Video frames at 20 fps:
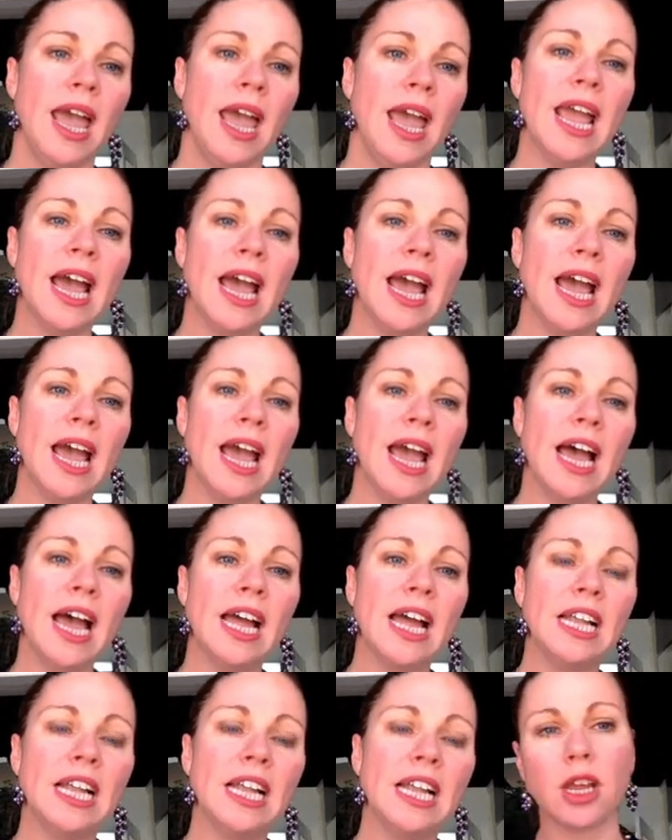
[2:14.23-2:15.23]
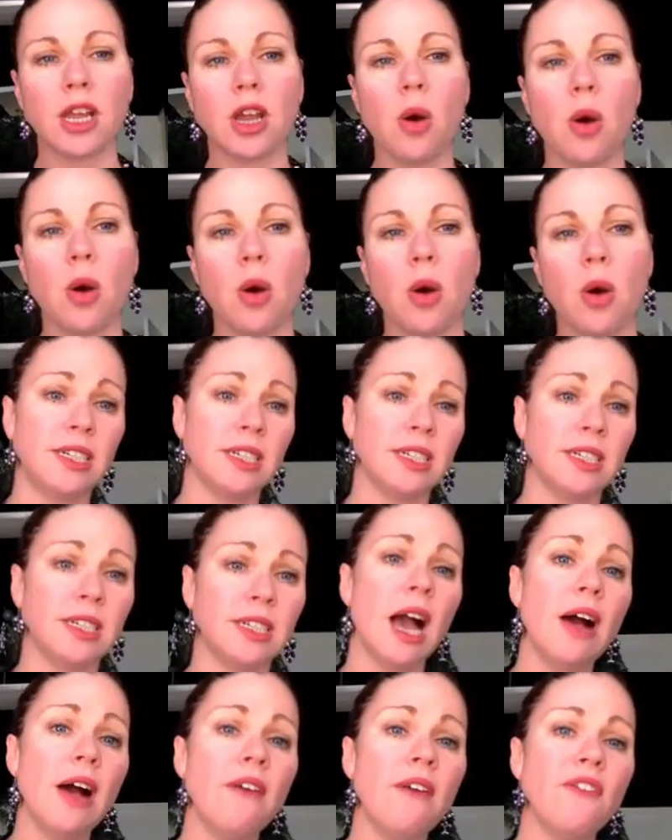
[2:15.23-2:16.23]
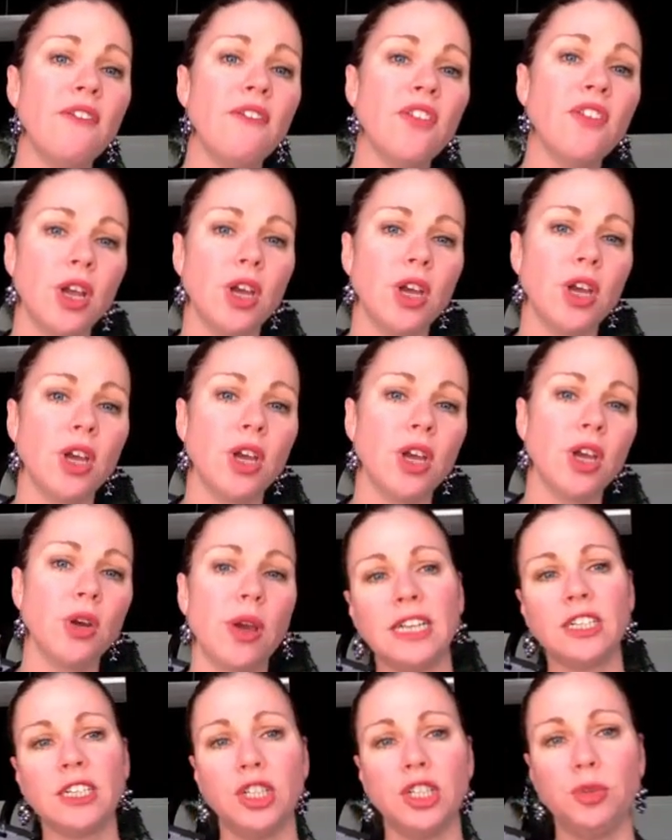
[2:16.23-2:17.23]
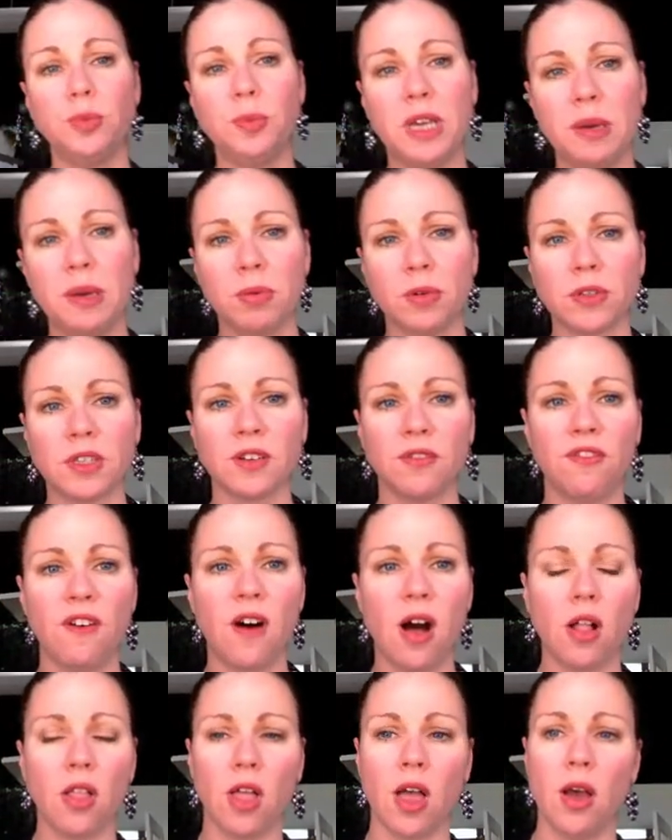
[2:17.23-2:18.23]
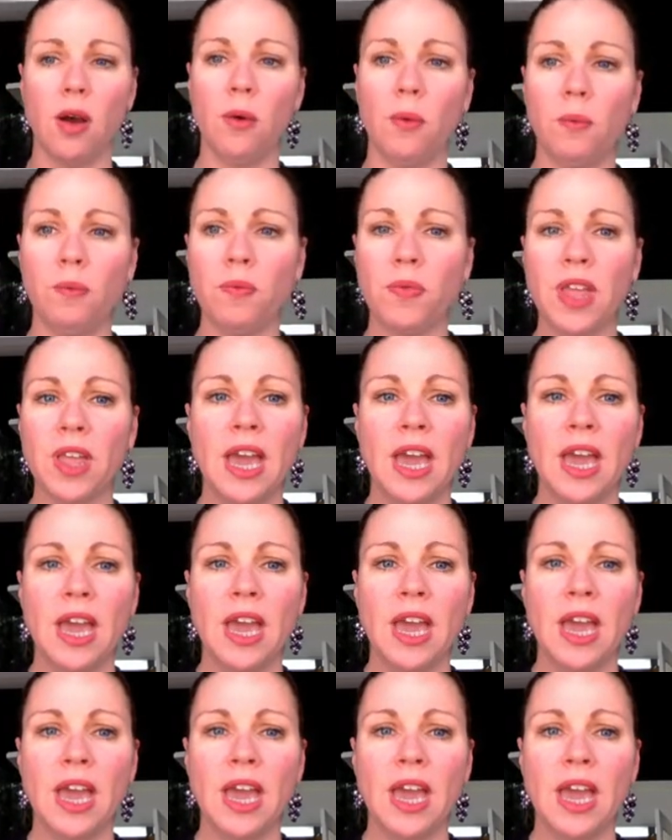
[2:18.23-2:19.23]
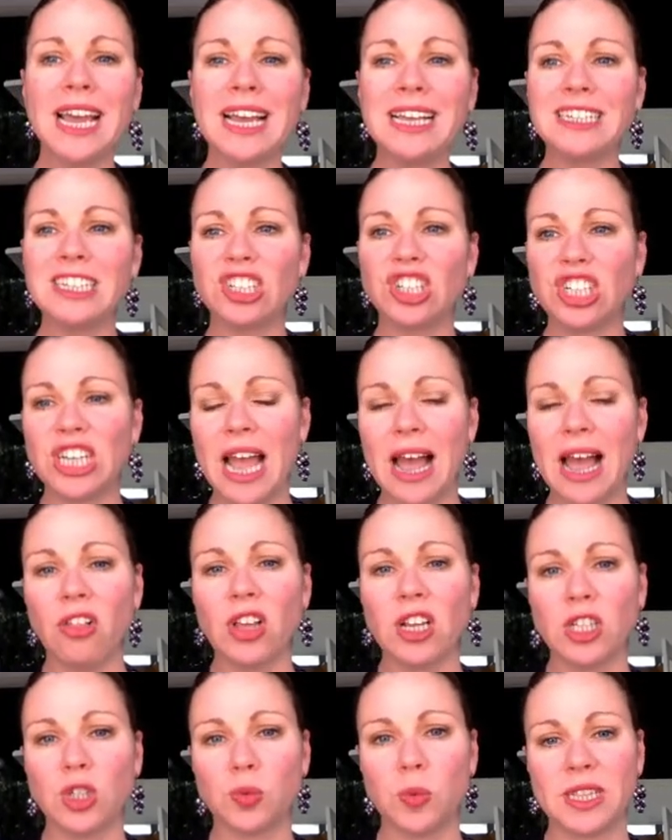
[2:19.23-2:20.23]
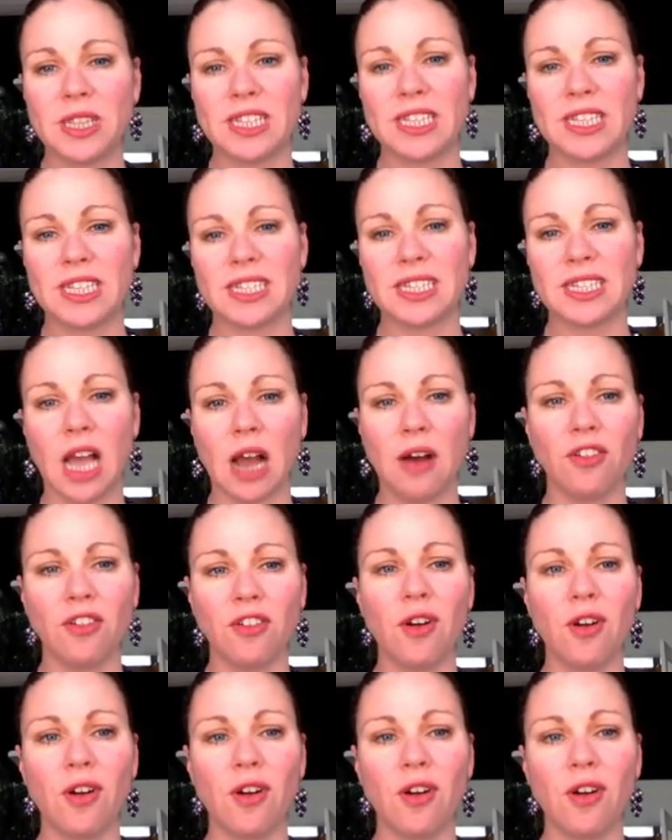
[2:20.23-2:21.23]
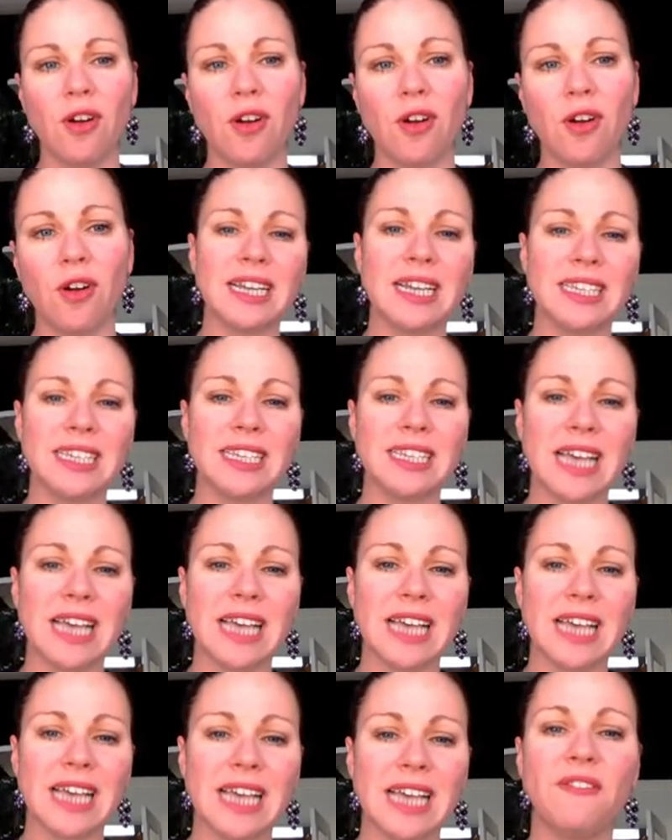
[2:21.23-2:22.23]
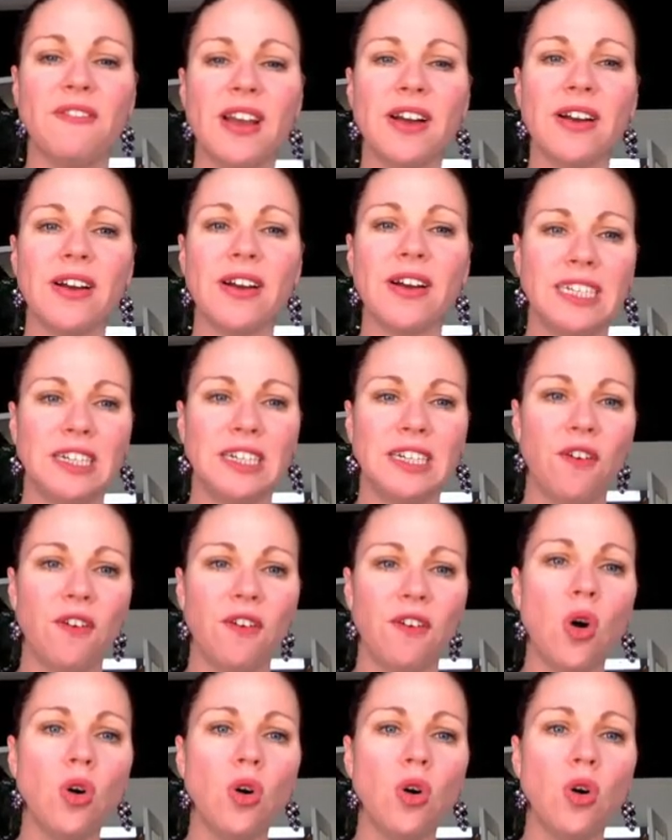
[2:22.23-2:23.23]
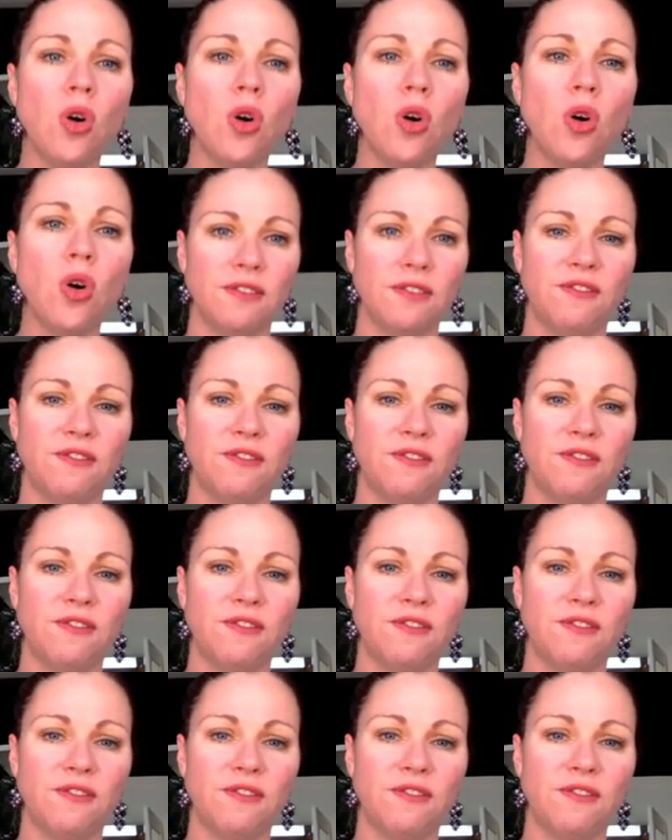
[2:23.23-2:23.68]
and you can go out to Discover where you can find new people to follow. The biggest challenge with discovering is it's actually very difficult to